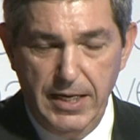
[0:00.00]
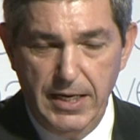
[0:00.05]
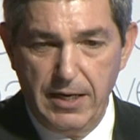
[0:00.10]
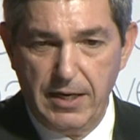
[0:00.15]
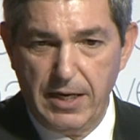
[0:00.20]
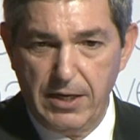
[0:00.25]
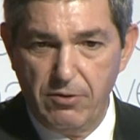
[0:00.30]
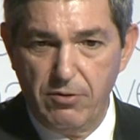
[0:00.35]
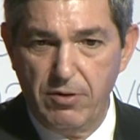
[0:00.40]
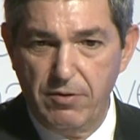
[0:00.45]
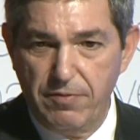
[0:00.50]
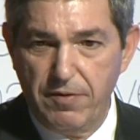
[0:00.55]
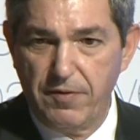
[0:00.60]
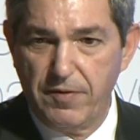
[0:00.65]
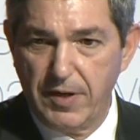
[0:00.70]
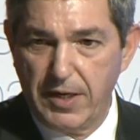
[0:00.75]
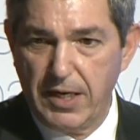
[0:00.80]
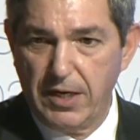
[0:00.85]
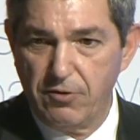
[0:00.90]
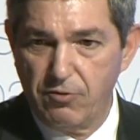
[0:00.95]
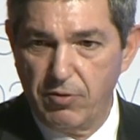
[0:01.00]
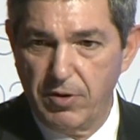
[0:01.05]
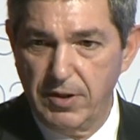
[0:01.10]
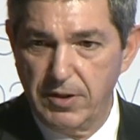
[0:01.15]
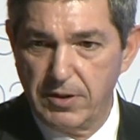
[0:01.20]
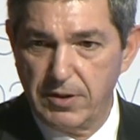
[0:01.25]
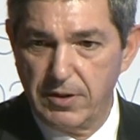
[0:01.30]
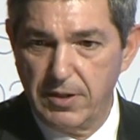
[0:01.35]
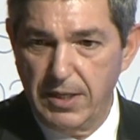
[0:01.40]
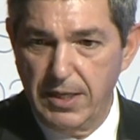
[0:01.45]
in one hundred fifty
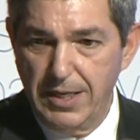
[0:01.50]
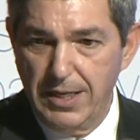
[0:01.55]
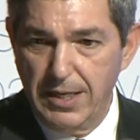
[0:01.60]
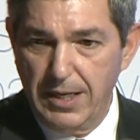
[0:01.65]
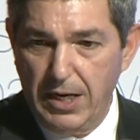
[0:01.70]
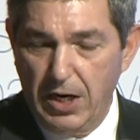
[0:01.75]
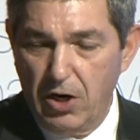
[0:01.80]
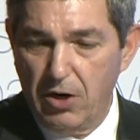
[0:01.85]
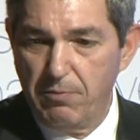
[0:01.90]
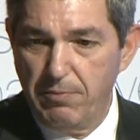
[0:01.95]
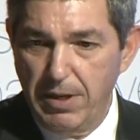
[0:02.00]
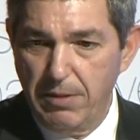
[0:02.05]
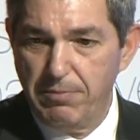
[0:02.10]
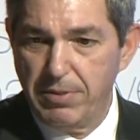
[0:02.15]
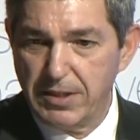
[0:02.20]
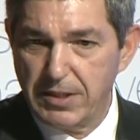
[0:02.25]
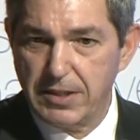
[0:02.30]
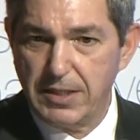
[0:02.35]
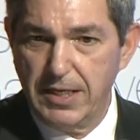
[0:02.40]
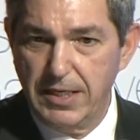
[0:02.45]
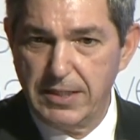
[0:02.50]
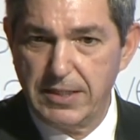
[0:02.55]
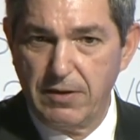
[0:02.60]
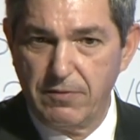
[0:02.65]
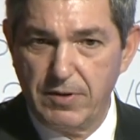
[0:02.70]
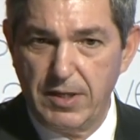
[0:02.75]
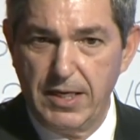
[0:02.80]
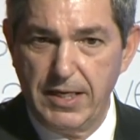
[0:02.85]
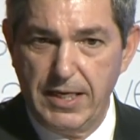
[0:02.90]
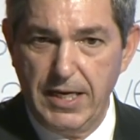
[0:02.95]
countries. Our member states
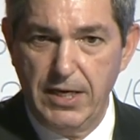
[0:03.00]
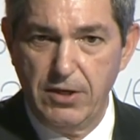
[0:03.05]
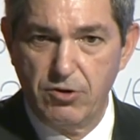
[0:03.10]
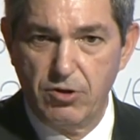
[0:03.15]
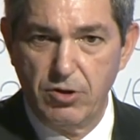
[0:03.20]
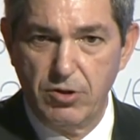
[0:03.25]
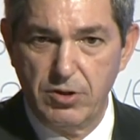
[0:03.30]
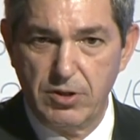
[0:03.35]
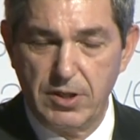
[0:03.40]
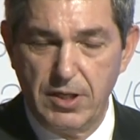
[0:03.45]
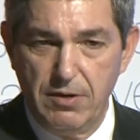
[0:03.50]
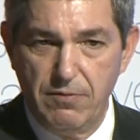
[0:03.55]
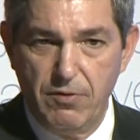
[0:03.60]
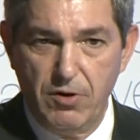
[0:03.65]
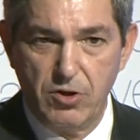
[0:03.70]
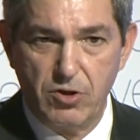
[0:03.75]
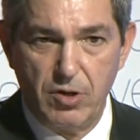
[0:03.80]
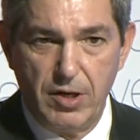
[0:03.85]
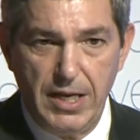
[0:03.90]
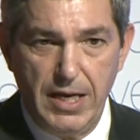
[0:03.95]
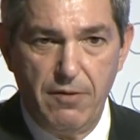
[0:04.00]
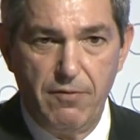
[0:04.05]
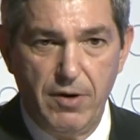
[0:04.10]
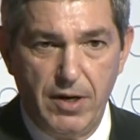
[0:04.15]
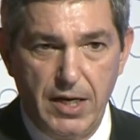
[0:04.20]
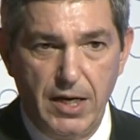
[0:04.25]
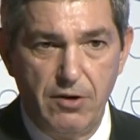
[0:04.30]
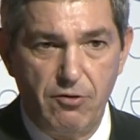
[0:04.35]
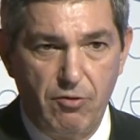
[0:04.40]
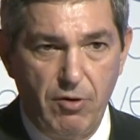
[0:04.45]
have delegations in virtually every
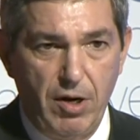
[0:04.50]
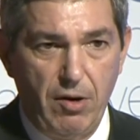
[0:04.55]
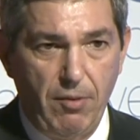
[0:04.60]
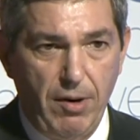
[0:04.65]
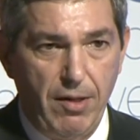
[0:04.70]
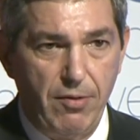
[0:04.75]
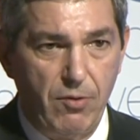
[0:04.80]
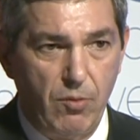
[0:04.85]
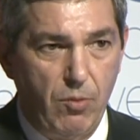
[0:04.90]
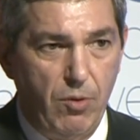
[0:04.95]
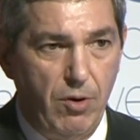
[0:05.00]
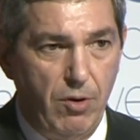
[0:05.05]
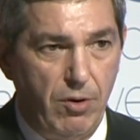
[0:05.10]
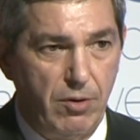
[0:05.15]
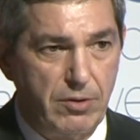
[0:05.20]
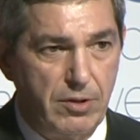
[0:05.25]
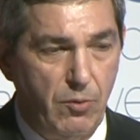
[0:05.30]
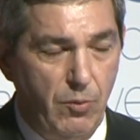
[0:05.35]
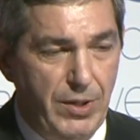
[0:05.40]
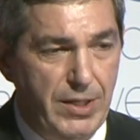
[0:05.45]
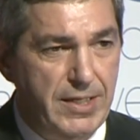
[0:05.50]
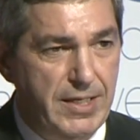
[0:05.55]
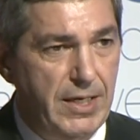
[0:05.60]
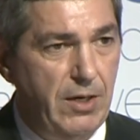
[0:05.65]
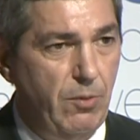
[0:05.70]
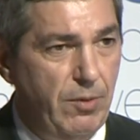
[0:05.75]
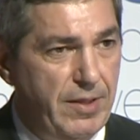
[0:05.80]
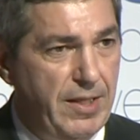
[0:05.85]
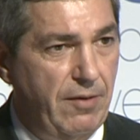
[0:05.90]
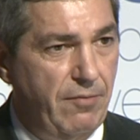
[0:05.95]
country around the world. We
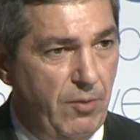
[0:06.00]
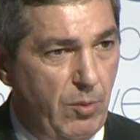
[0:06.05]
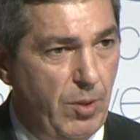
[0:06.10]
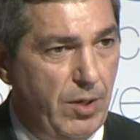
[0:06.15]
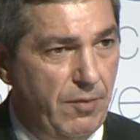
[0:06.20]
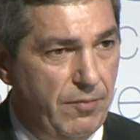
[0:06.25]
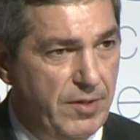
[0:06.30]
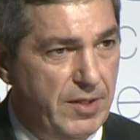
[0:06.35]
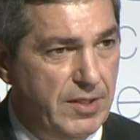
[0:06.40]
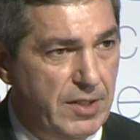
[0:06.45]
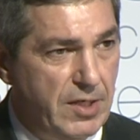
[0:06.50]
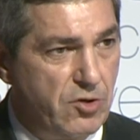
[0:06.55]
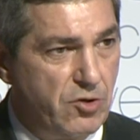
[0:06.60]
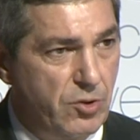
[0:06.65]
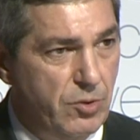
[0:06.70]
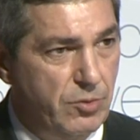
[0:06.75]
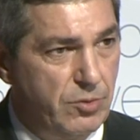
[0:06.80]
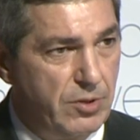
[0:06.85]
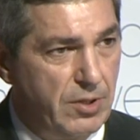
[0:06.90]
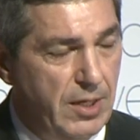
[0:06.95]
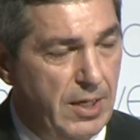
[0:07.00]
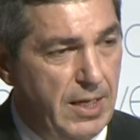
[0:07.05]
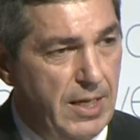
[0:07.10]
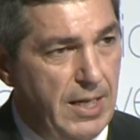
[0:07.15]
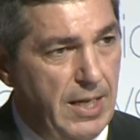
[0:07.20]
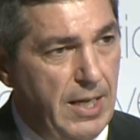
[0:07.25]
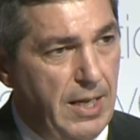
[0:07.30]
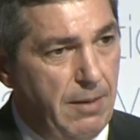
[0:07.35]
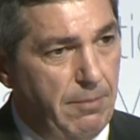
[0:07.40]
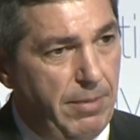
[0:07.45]
deal with every one of these issues.
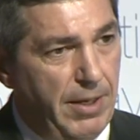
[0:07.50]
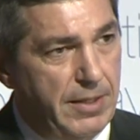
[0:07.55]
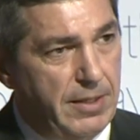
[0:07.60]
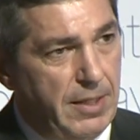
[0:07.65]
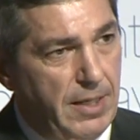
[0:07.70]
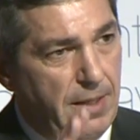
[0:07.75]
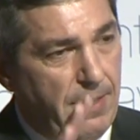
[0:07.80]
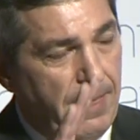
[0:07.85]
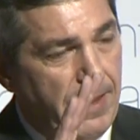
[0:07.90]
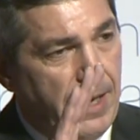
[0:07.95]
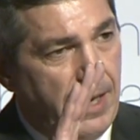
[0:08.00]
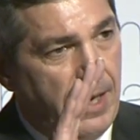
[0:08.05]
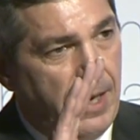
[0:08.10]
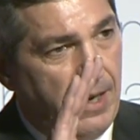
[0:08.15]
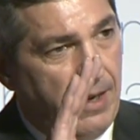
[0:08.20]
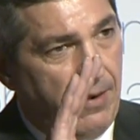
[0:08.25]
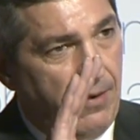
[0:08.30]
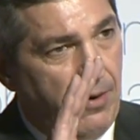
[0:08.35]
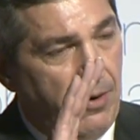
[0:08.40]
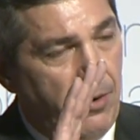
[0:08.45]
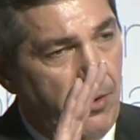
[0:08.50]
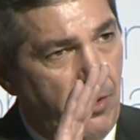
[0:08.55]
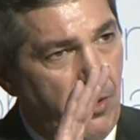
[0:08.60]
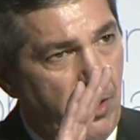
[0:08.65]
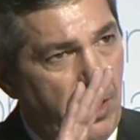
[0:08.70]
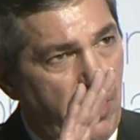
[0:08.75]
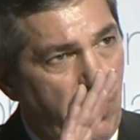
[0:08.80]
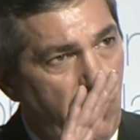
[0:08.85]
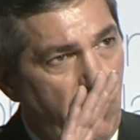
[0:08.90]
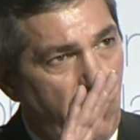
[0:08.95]
But
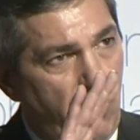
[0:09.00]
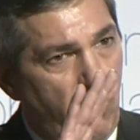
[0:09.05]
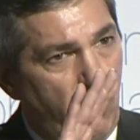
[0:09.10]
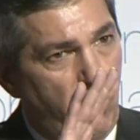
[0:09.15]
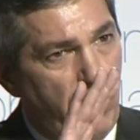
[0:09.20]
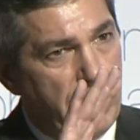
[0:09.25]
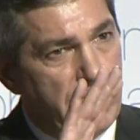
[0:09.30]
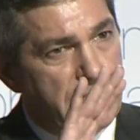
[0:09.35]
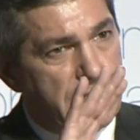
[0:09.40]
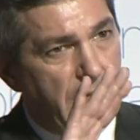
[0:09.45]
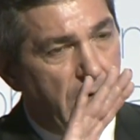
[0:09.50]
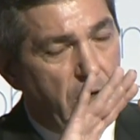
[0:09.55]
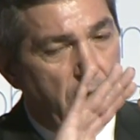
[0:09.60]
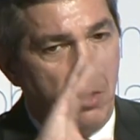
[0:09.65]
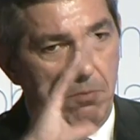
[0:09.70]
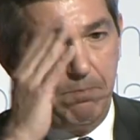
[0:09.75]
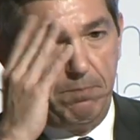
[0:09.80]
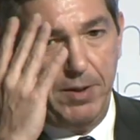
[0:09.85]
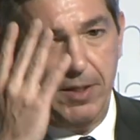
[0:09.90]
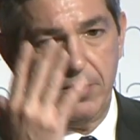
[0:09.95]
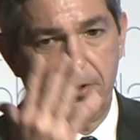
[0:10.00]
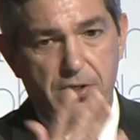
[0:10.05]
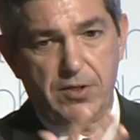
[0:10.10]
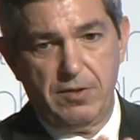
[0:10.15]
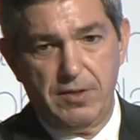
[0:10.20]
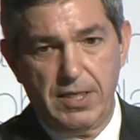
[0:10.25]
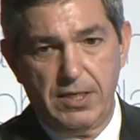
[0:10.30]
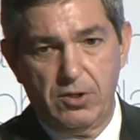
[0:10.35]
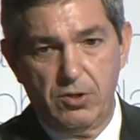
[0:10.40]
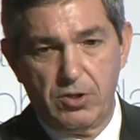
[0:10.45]
what is the compass
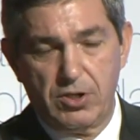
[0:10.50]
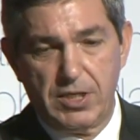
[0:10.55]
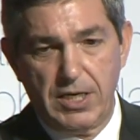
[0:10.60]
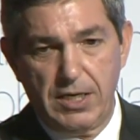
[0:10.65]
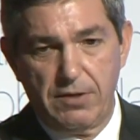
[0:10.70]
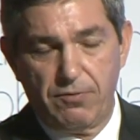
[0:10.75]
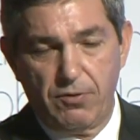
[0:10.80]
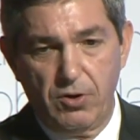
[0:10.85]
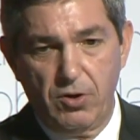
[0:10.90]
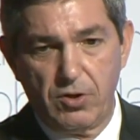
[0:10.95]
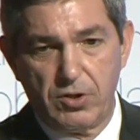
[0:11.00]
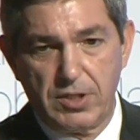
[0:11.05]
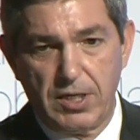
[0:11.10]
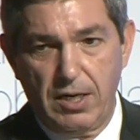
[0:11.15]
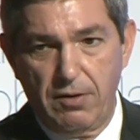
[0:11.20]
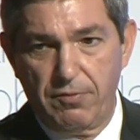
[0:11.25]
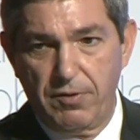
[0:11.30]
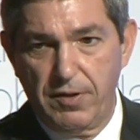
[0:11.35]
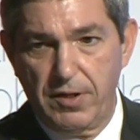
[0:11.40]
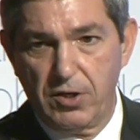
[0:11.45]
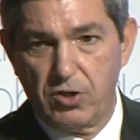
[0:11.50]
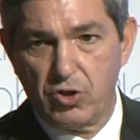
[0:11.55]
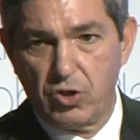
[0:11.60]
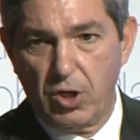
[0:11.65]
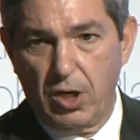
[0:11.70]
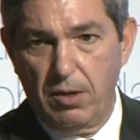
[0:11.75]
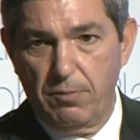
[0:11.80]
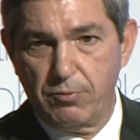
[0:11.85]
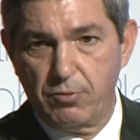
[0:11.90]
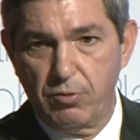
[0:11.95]
that you set for yourself in this
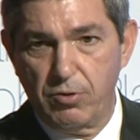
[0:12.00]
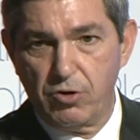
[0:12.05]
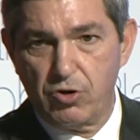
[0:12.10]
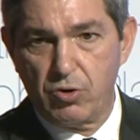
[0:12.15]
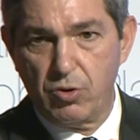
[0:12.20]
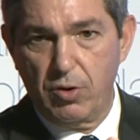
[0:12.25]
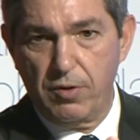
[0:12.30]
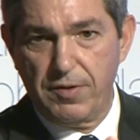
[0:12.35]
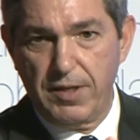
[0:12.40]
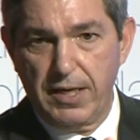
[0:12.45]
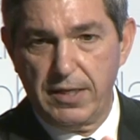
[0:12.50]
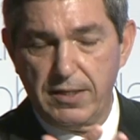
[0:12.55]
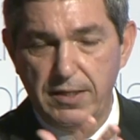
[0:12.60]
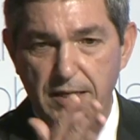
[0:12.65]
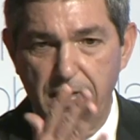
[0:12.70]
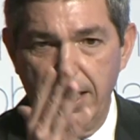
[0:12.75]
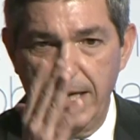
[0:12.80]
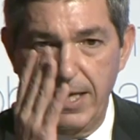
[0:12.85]
job to ensure that